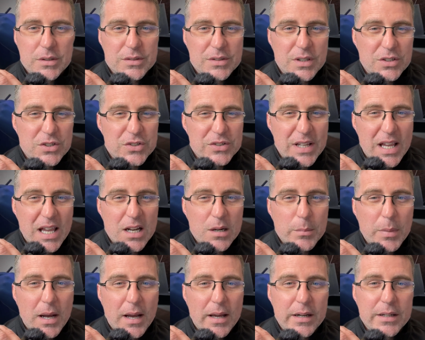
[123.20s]
such as
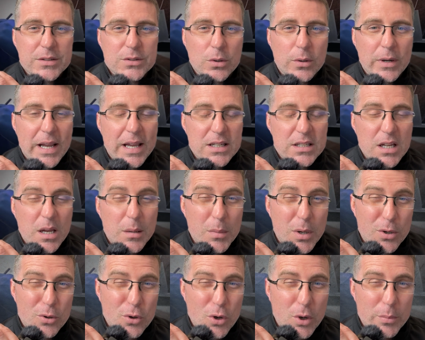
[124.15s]
antibiotics or
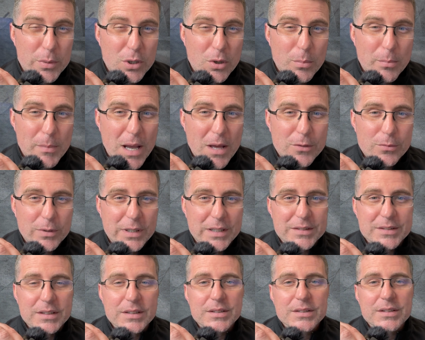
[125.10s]
antimicrobial mouth
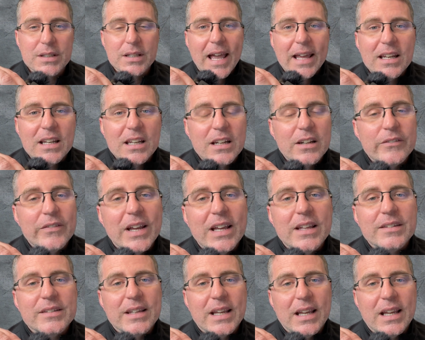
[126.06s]
rinses, and in advanced